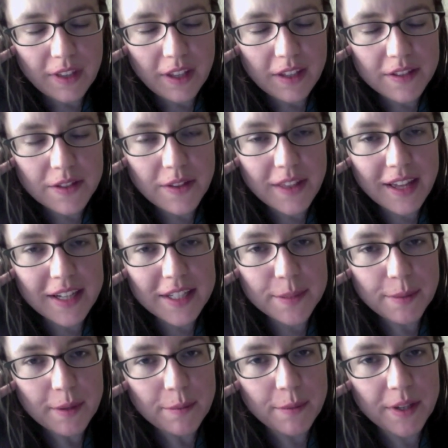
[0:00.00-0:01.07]
So that has
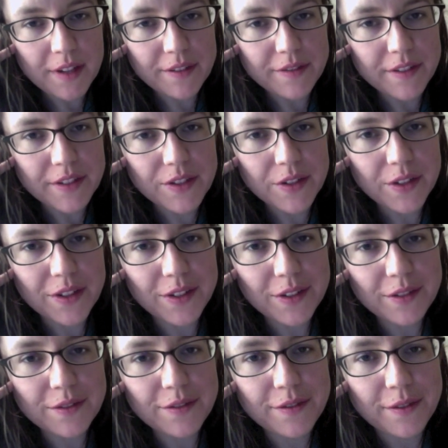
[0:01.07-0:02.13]
been beneficial
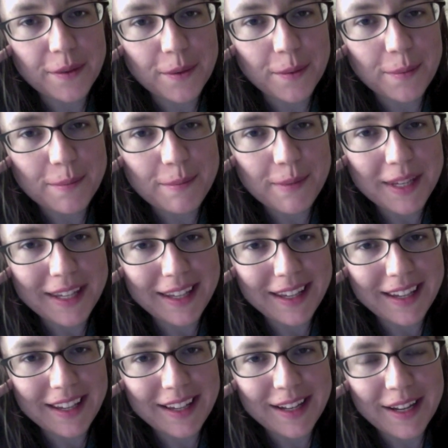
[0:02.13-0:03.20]
for
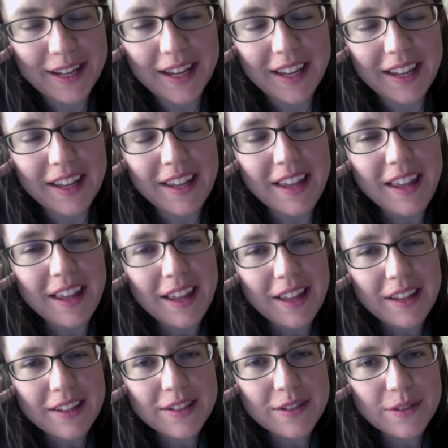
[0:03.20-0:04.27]
me, and I
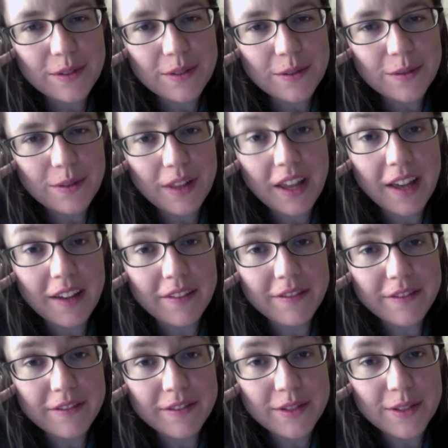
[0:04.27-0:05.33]
do love
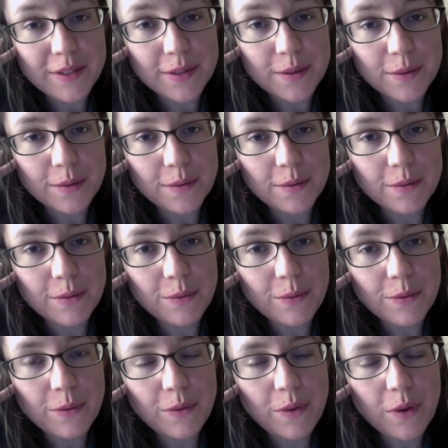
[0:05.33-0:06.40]
to
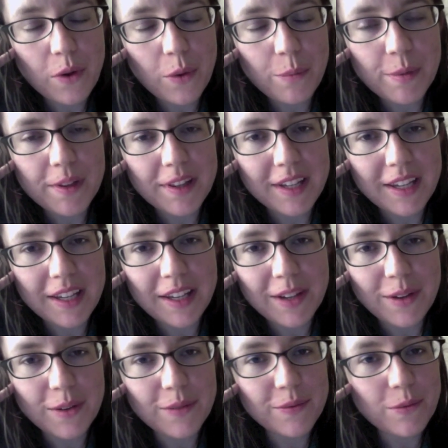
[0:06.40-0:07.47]

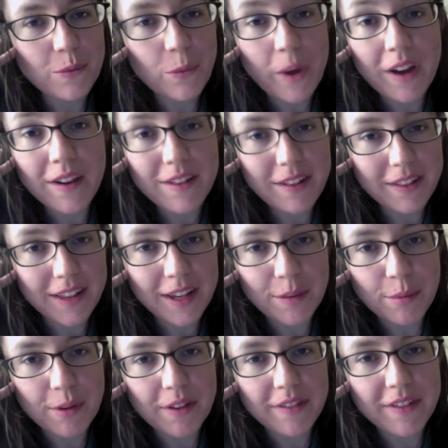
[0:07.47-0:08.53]
openly wear the
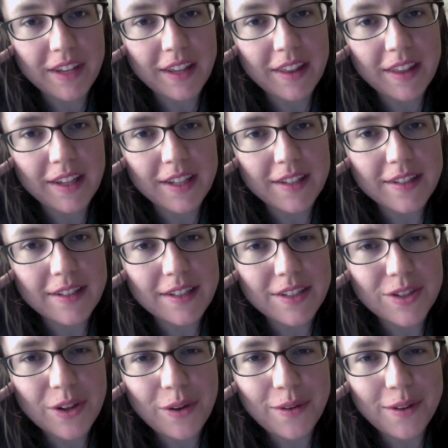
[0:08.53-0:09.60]
label of atheist. In
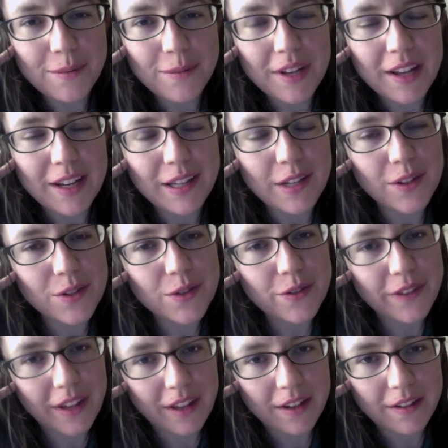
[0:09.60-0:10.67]
general, I'm not a huge
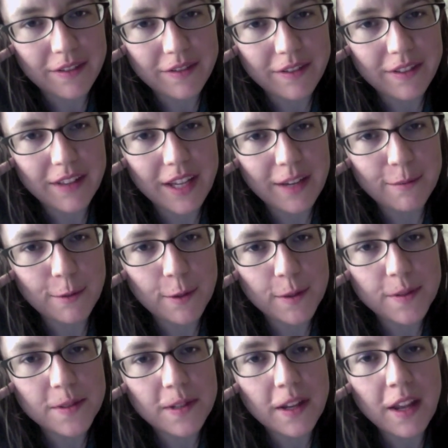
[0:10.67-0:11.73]
fan of
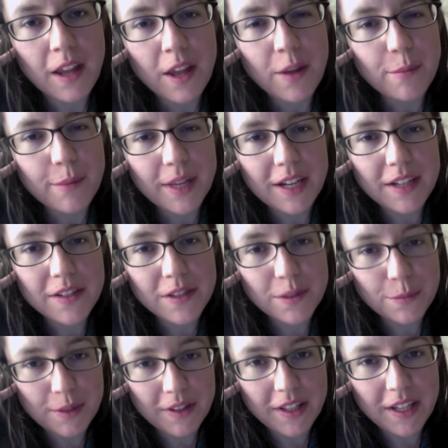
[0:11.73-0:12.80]
labels, but I
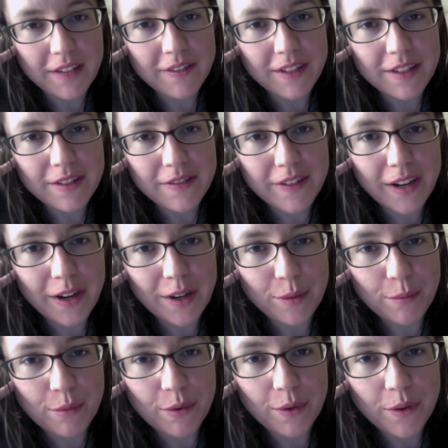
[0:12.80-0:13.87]
do believe it's very
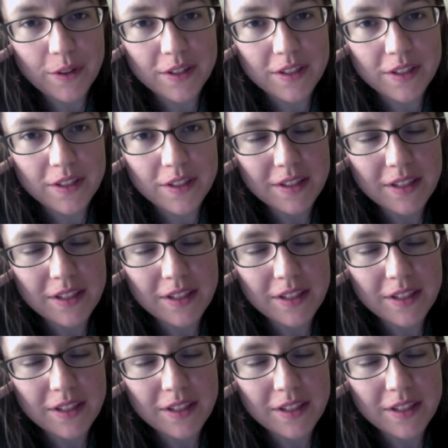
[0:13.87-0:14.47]
important